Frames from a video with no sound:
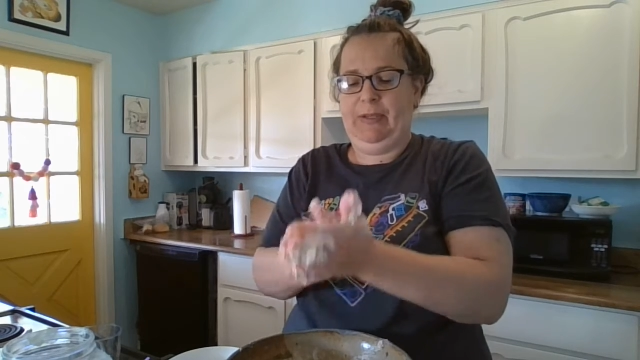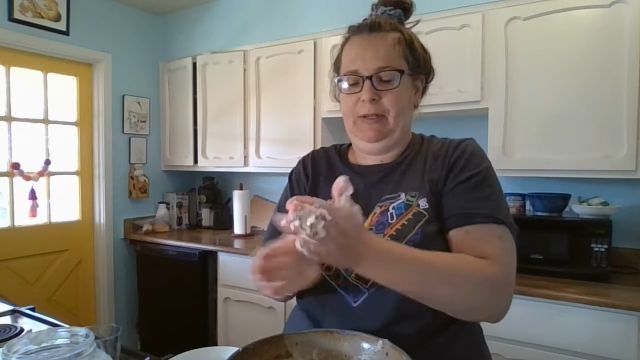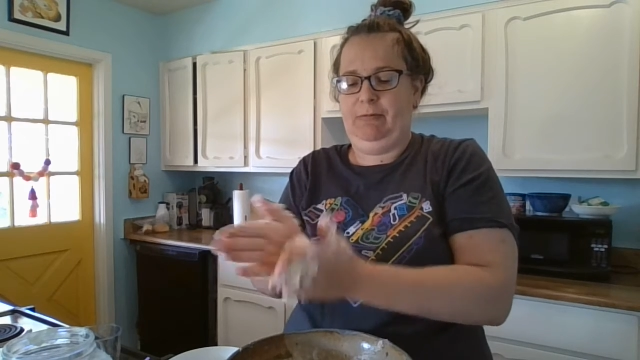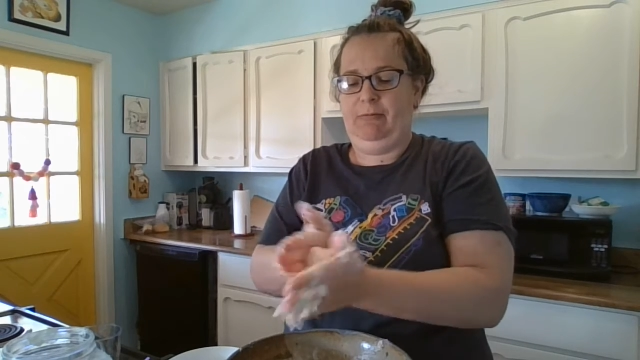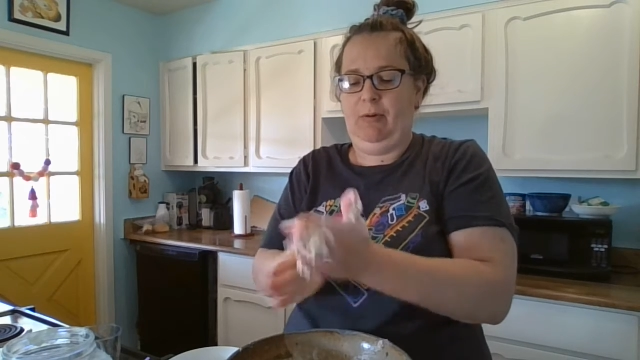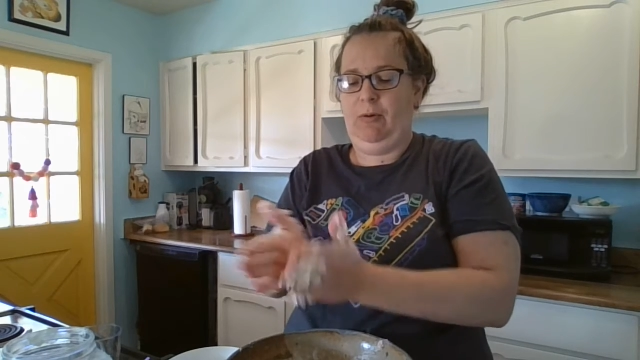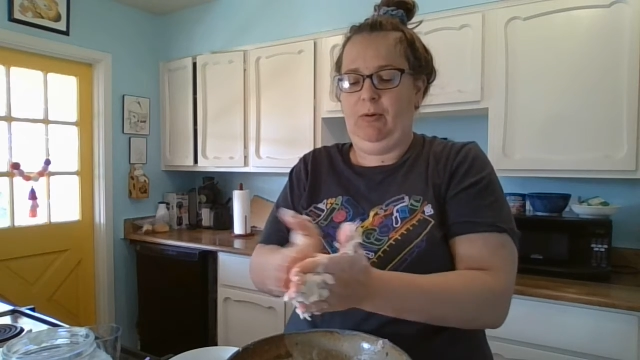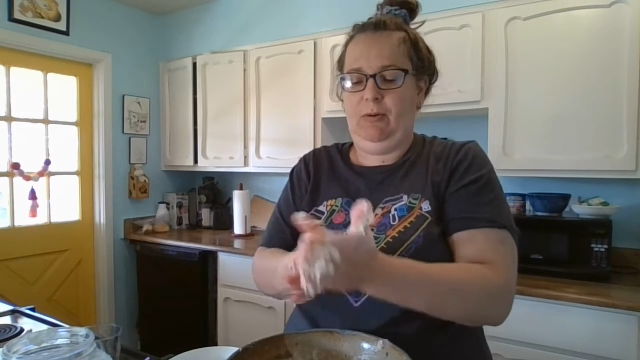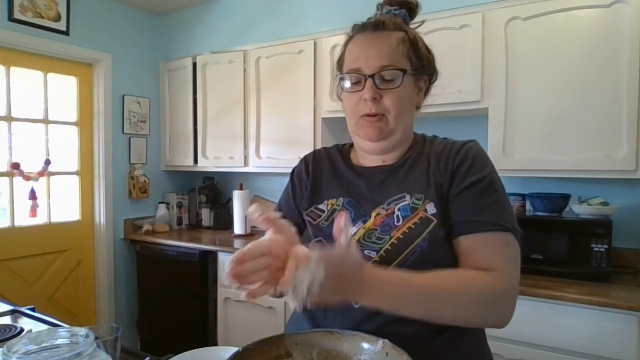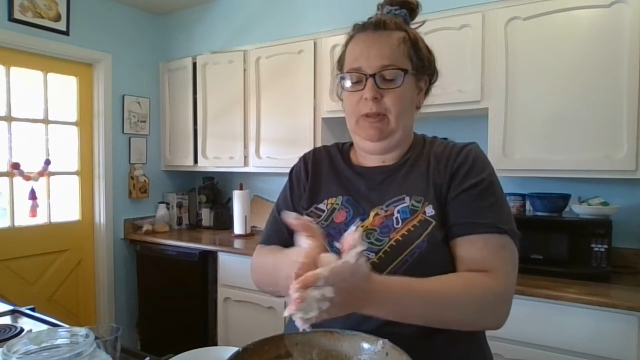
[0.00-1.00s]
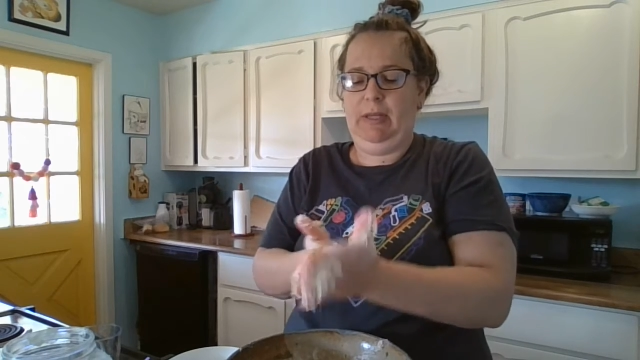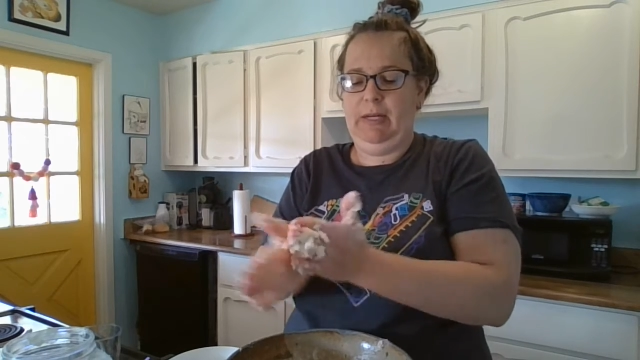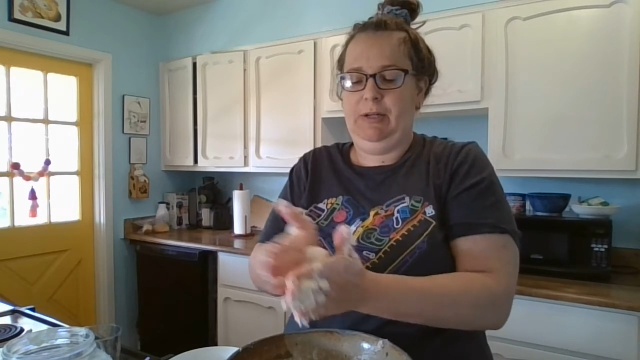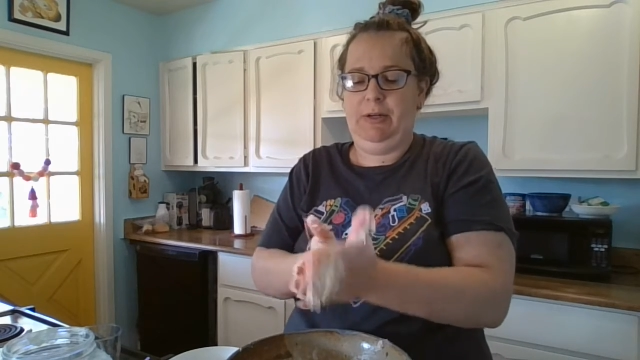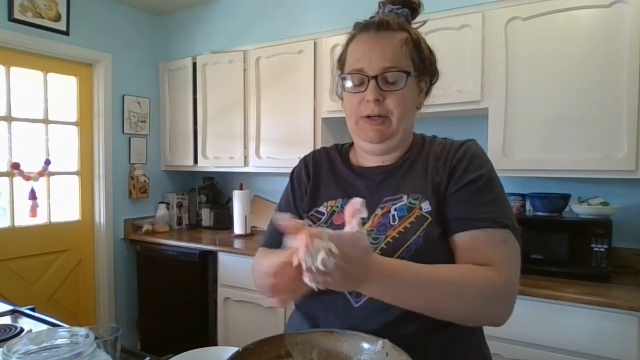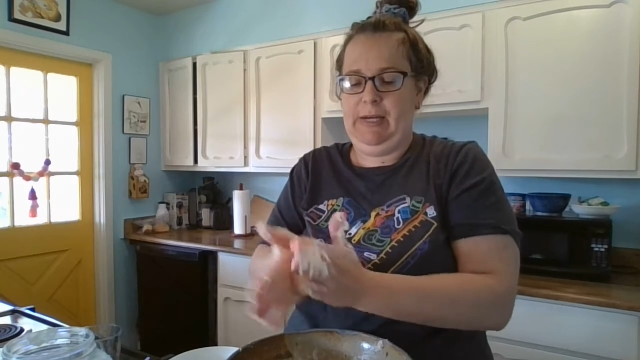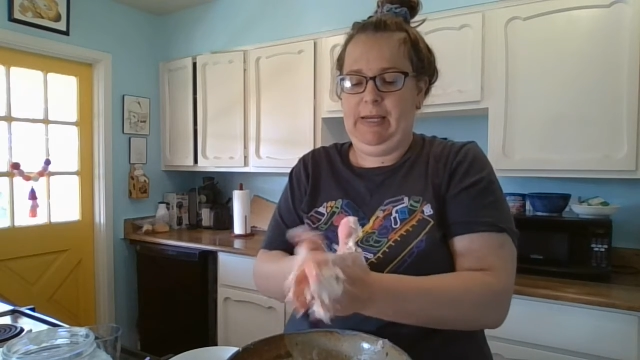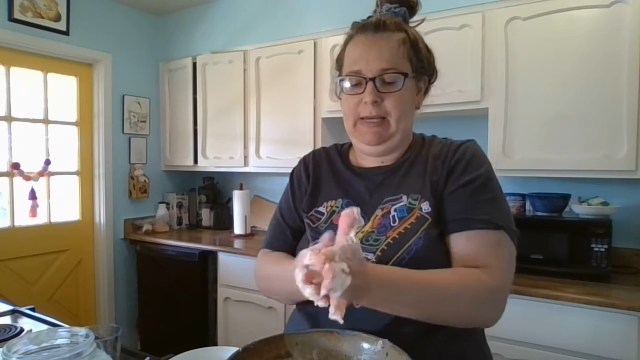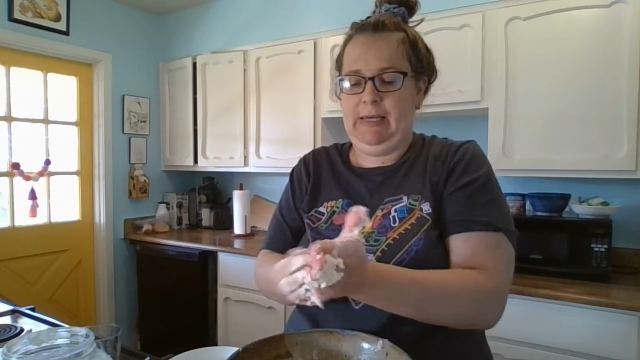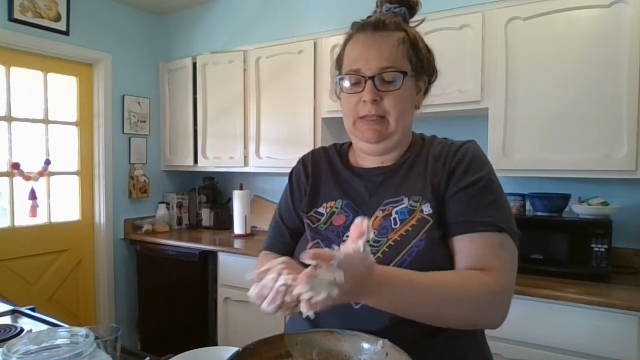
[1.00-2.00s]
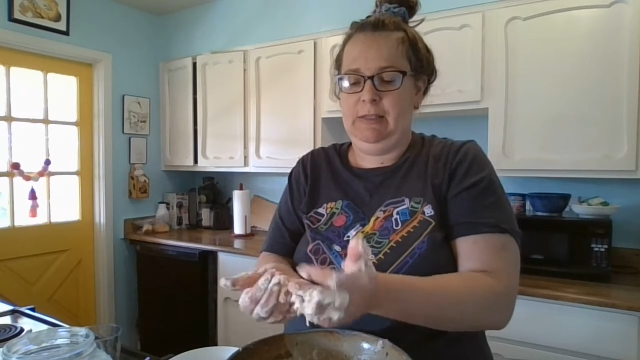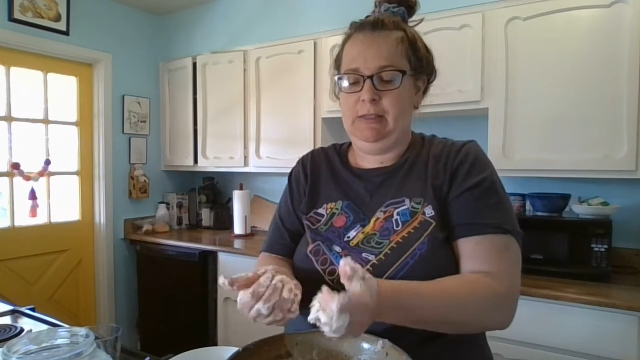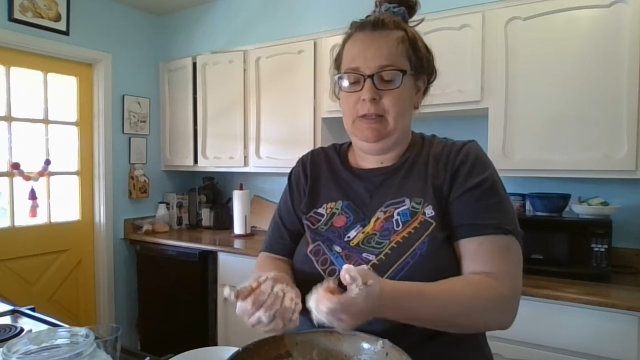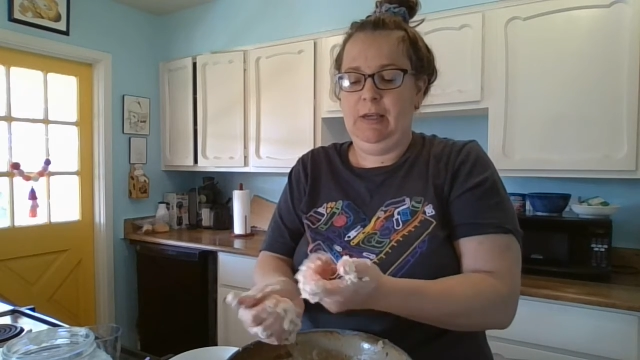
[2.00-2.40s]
you're going to roll it in your hands.